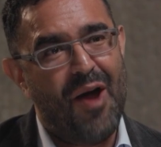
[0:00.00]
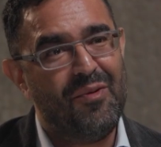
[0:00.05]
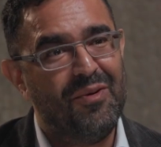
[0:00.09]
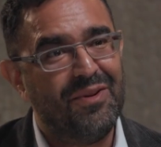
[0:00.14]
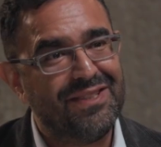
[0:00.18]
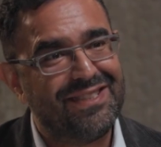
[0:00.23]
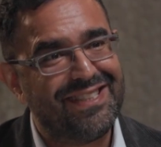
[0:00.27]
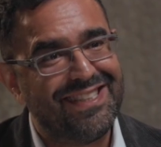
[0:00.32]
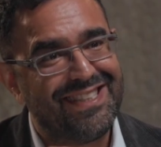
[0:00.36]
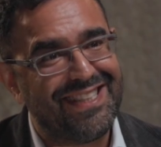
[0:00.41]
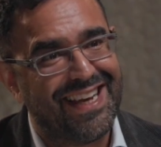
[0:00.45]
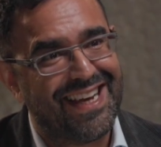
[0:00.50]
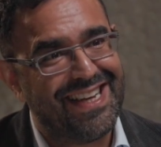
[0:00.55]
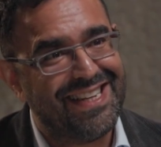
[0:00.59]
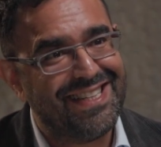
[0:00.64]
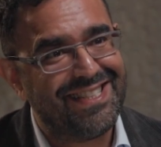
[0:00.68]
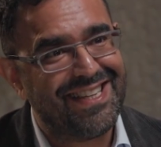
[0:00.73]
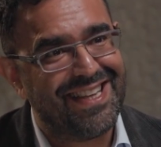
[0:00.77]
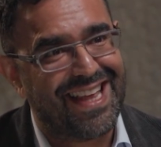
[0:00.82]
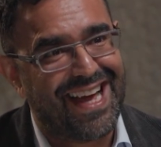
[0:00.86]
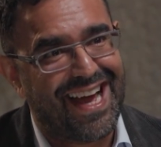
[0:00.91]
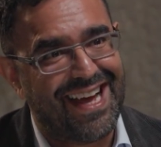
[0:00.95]
I want to dig
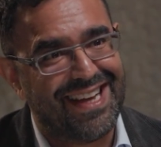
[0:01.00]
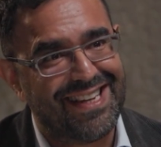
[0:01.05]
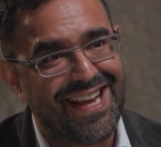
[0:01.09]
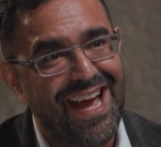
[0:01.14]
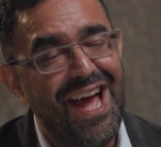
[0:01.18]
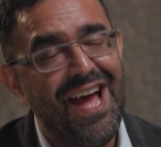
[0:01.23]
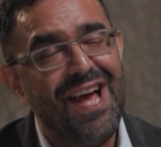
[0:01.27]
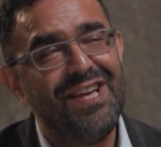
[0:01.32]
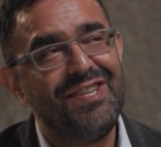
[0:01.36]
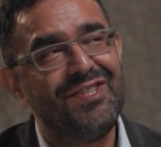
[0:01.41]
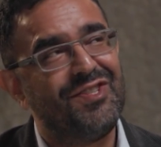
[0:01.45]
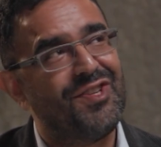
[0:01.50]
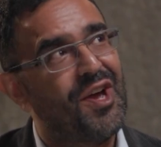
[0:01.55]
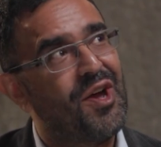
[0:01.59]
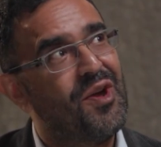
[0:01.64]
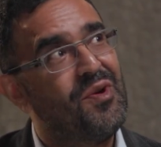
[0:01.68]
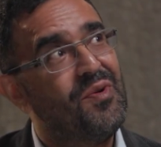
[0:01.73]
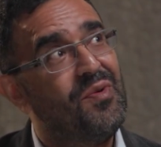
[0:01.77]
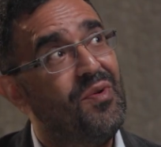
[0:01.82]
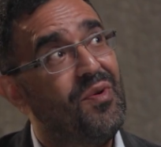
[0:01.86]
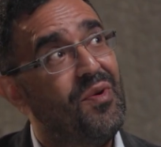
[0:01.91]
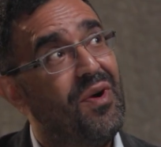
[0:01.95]
into that.
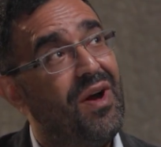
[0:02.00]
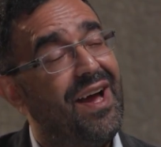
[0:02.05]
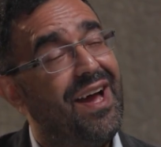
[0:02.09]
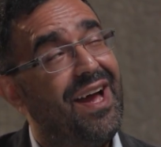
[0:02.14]
So